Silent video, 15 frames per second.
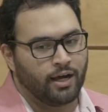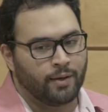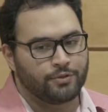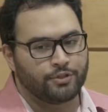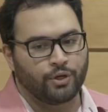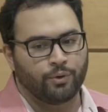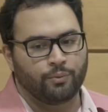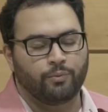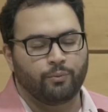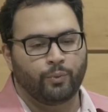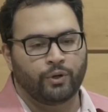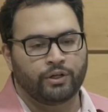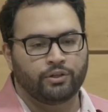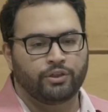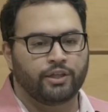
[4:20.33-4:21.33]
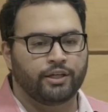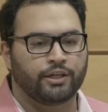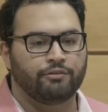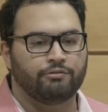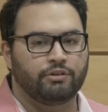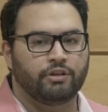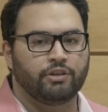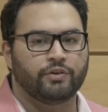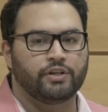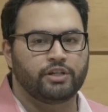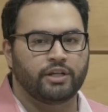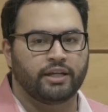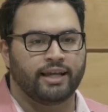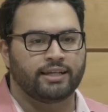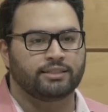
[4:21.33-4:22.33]
So when you think of
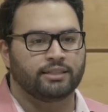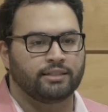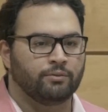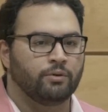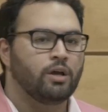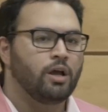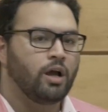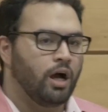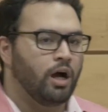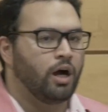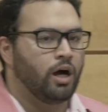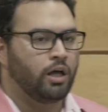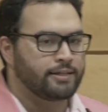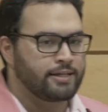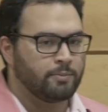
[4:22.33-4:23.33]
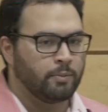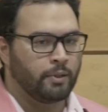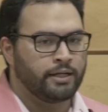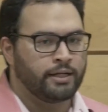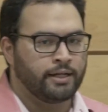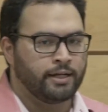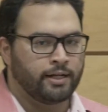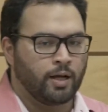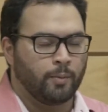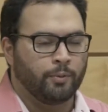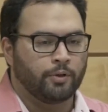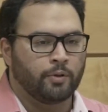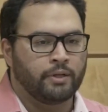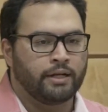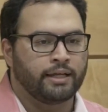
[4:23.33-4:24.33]
D3.js, and I'll explain it in a
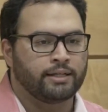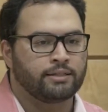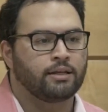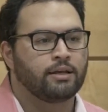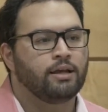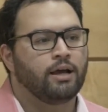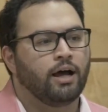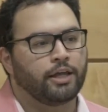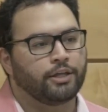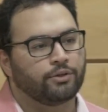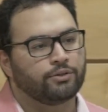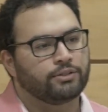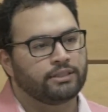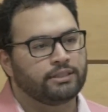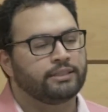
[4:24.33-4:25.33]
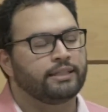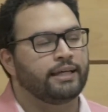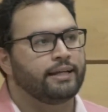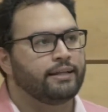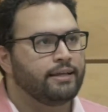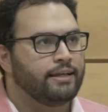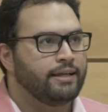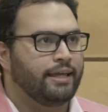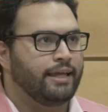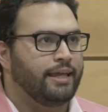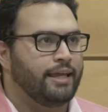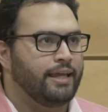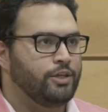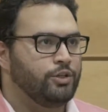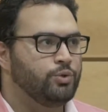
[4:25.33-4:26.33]
couple of minutes, you'll see that
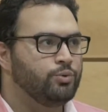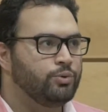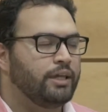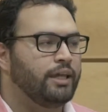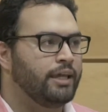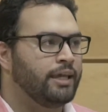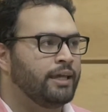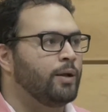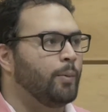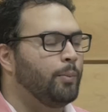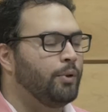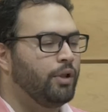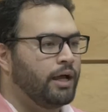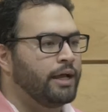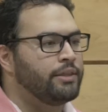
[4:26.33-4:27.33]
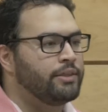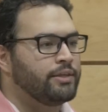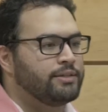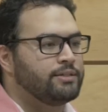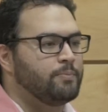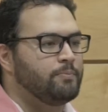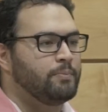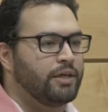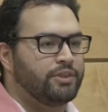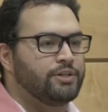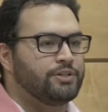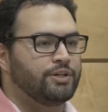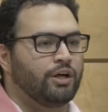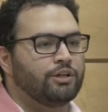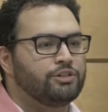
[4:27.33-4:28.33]
you can apply this
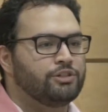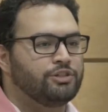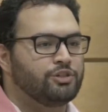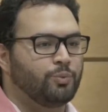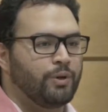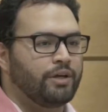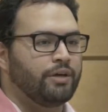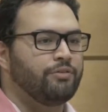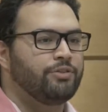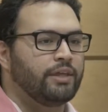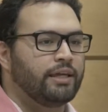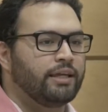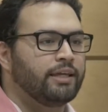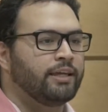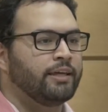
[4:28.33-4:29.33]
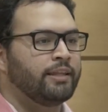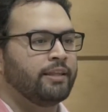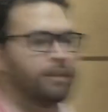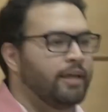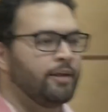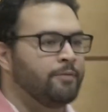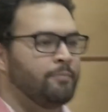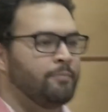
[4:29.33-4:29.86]
methodology, this way of thinking and